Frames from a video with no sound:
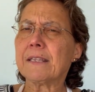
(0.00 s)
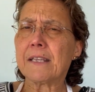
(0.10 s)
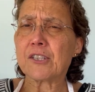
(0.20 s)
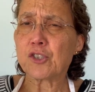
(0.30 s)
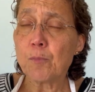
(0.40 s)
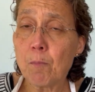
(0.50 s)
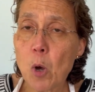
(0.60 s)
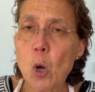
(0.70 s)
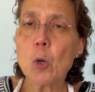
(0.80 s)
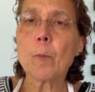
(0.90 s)
the
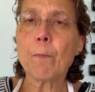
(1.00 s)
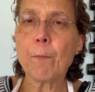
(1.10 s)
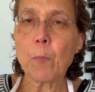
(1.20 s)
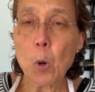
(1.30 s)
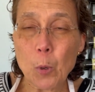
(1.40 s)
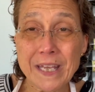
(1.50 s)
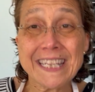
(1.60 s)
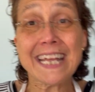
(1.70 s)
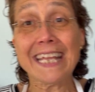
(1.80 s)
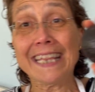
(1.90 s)
smoke point